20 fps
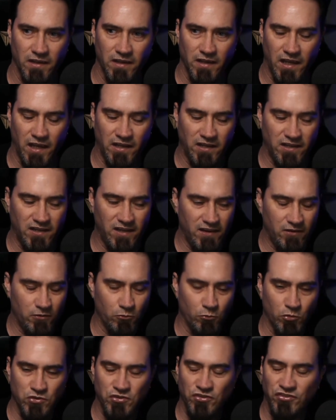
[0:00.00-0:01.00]
And
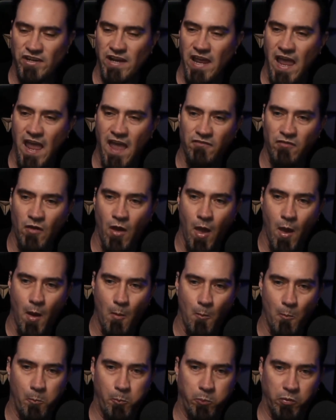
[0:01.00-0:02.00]
we're just going to have
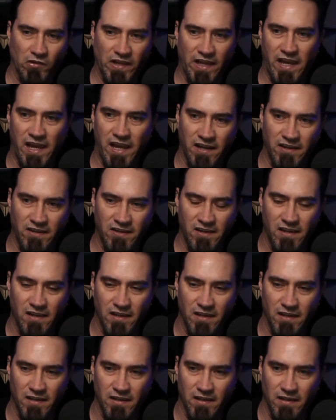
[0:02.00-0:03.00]
bland,
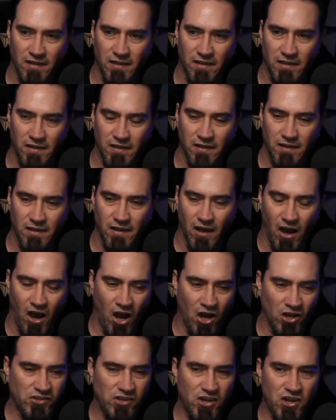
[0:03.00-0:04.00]

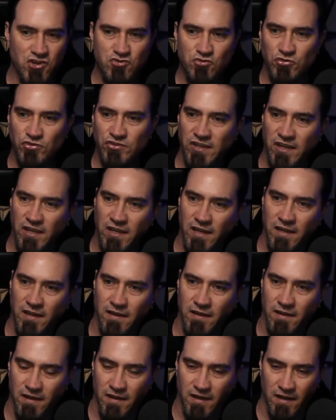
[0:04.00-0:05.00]
uninteresting
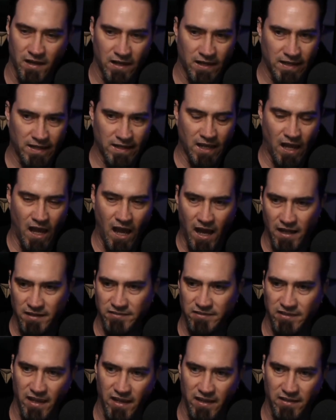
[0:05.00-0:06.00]

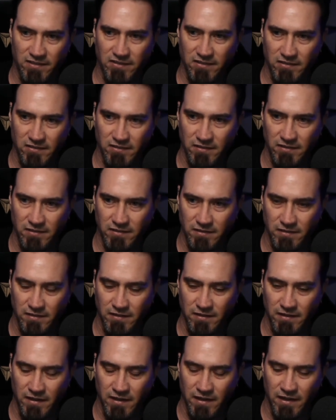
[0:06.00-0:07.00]
content.
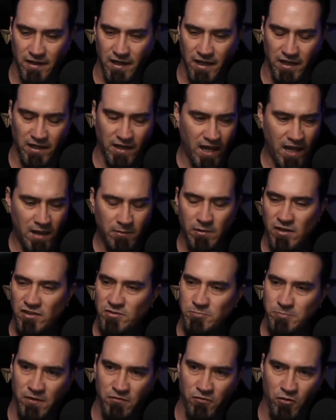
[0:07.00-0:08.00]
And I am going to
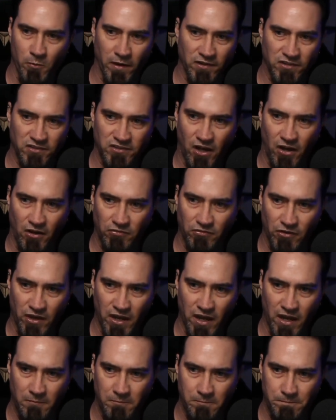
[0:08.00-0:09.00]
speak for myself,
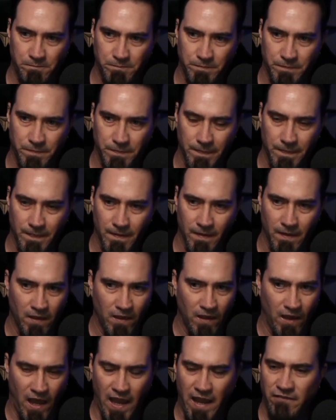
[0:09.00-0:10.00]
okay?
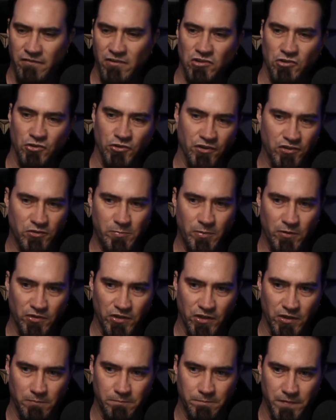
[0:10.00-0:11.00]
I have a learning
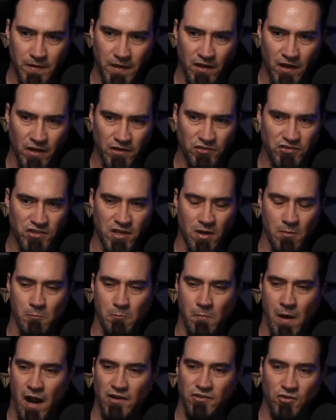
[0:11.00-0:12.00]
disability, and I used to get
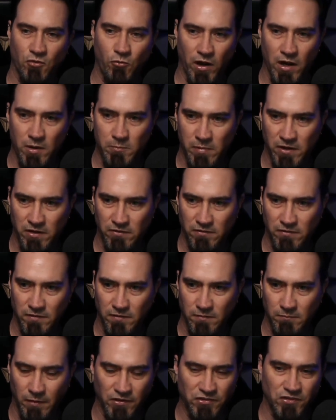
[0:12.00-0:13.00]
mocked quite a bit
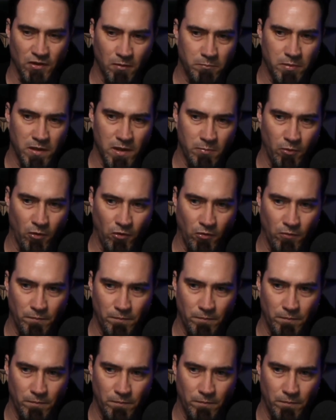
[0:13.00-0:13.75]
by some people.